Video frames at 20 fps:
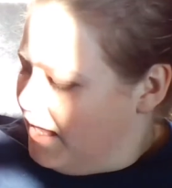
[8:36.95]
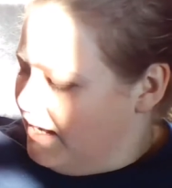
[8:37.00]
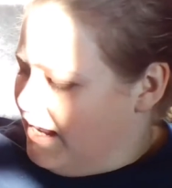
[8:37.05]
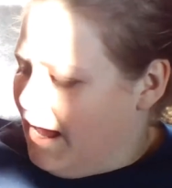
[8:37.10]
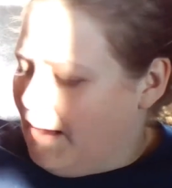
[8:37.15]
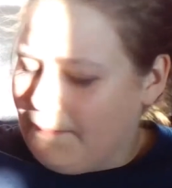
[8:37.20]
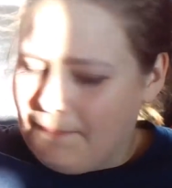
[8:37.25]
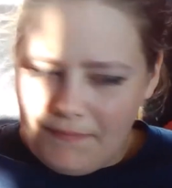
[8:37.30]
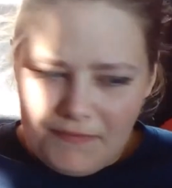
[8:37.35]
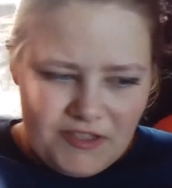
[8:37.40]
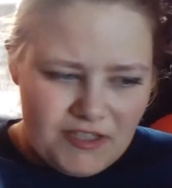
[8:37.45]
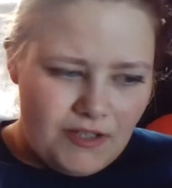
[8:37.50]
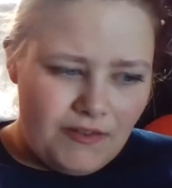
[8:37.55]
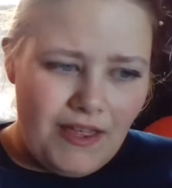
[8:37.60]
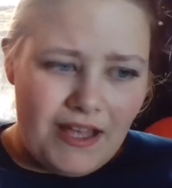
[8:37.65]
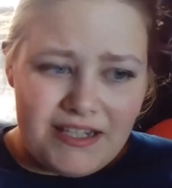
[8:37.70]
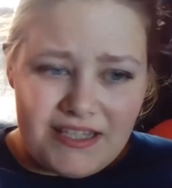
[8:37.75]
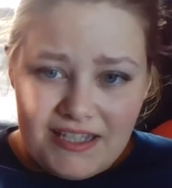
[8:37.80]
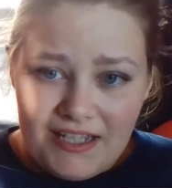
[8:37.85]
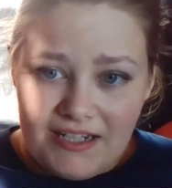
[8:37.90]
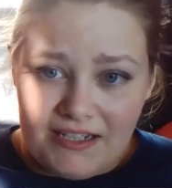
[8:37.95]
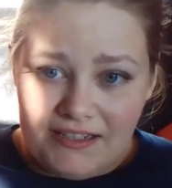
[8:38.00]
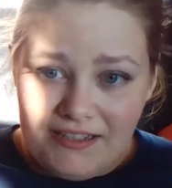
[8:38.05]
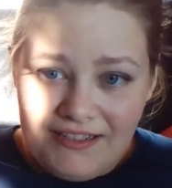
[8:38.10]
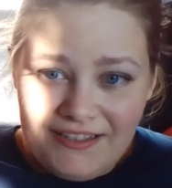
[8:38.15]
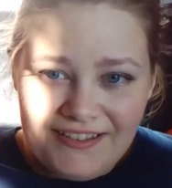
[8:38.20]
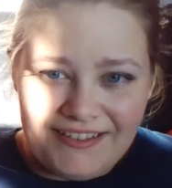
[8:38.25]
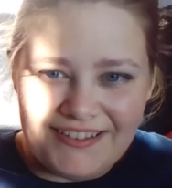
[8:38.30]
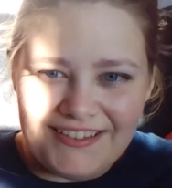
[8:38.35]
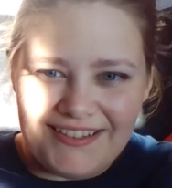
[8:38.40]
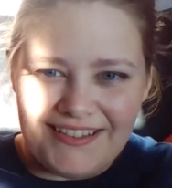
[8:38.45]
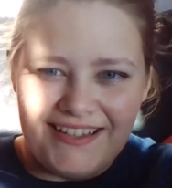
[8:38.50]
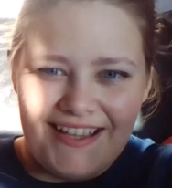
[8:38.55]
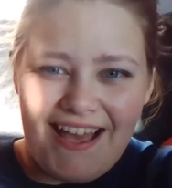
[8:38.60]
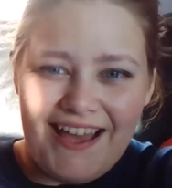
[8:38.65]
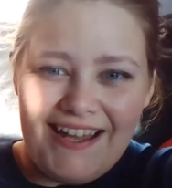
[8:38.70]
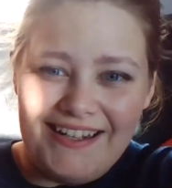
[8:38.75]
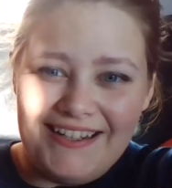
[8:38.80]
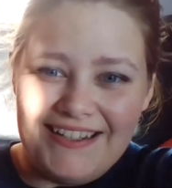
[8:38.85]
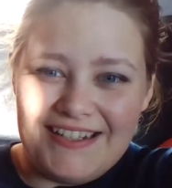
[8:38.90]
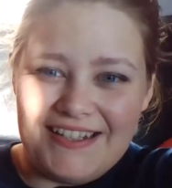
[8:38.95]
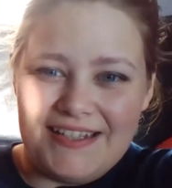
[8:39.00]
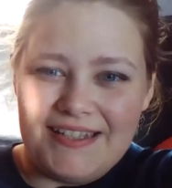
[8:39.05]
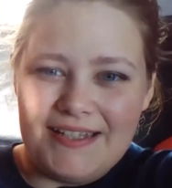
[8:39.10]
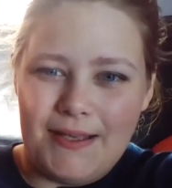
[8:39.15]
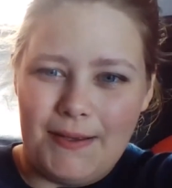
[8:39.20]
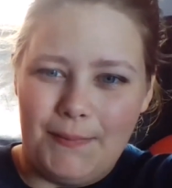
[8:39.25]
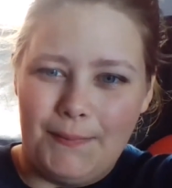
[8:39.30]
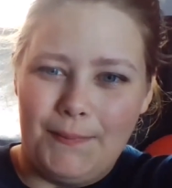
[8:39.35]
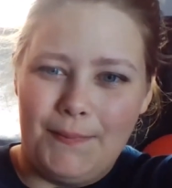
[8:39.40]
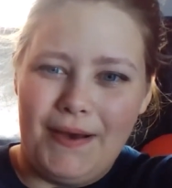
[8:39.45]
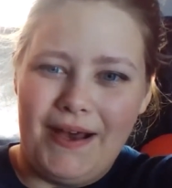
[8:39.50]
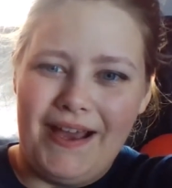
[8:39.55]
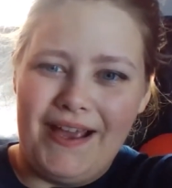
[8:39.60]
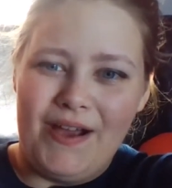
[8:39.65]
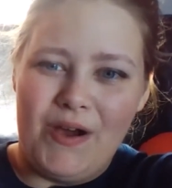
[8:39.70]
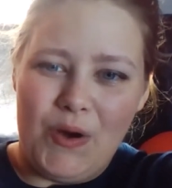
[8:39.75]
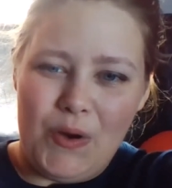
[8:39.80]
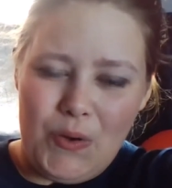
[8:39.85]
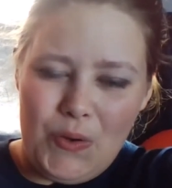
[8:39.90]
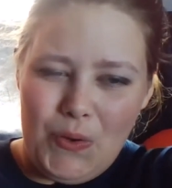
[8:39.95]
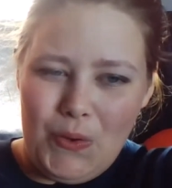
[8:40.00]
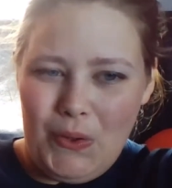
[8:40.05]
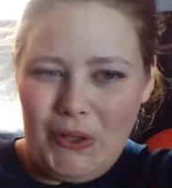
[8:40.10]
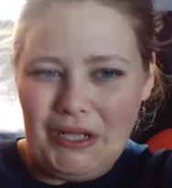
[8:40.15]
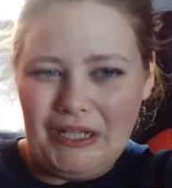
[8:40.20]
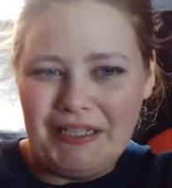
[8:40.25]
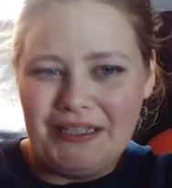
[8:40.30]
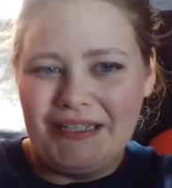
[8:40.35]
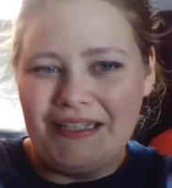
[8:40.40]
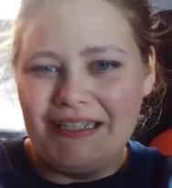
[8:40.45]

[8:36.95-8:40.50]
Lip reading: Yeah, so that's it. That is my whole